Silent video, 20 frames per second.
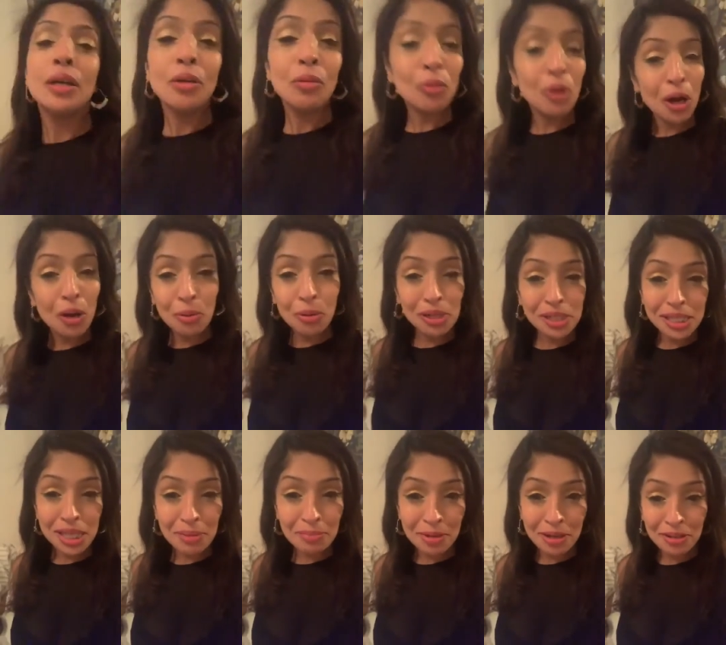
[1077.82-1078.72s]
Well, I want to
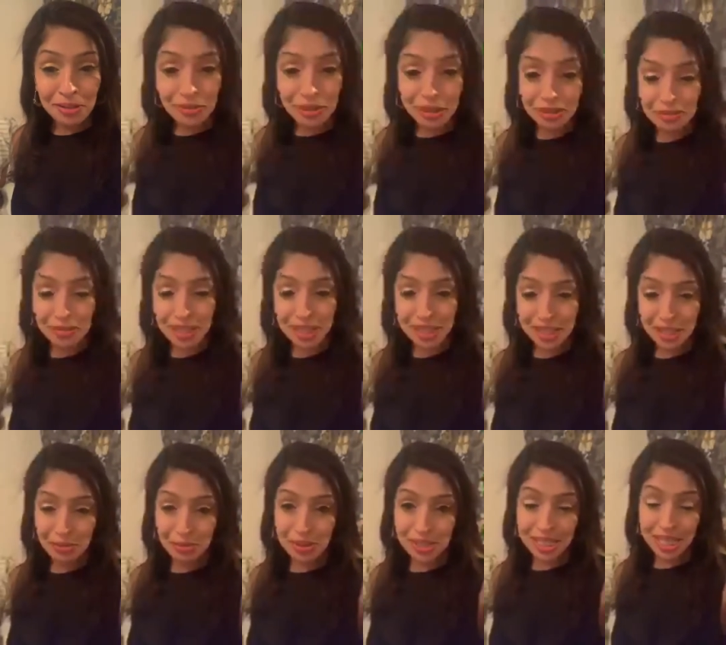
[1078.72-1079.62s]
say Merry Christmas,
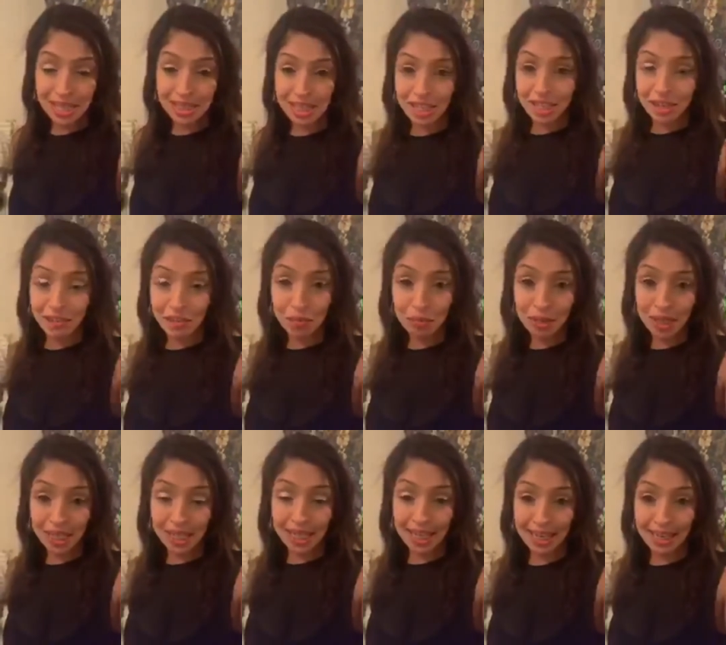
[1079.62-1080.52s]
and I want to say thank you for
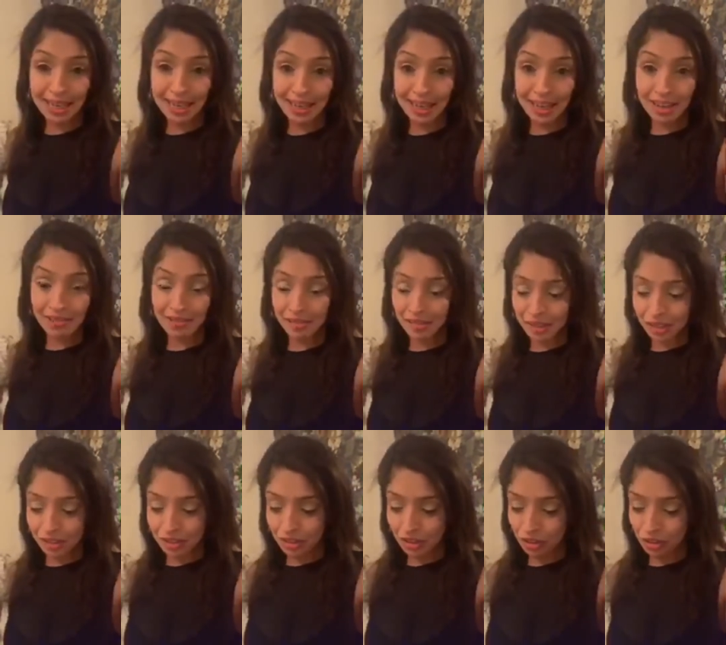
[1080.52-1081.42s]
being here, and for
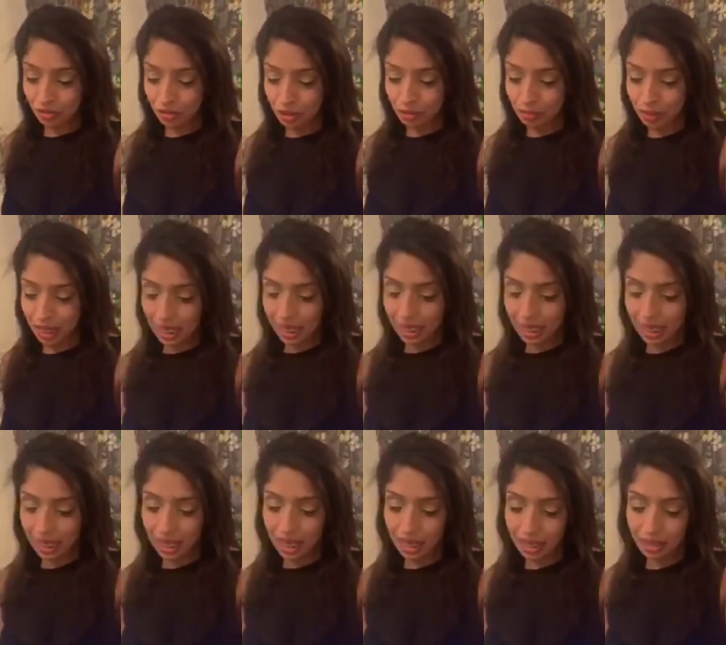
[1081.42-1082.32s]
those on the
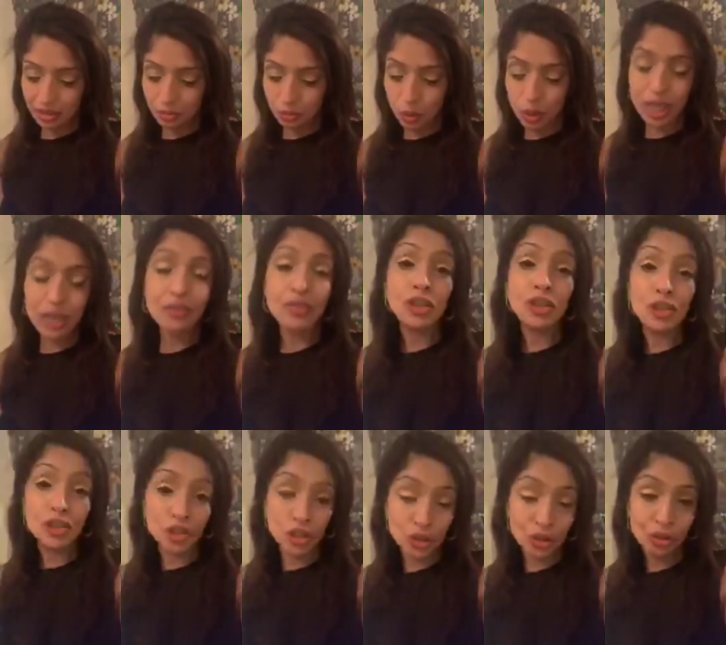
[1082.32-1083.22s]
replay, and whatever you
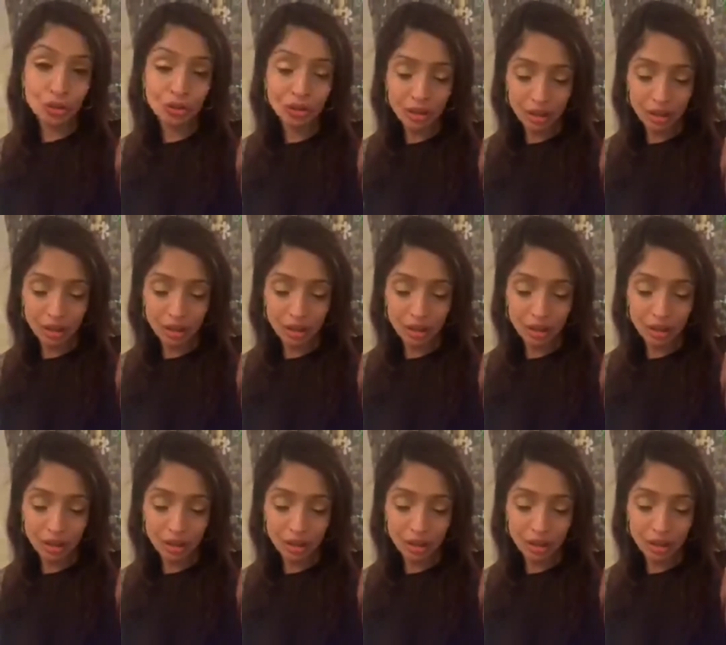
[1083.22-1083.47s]
do,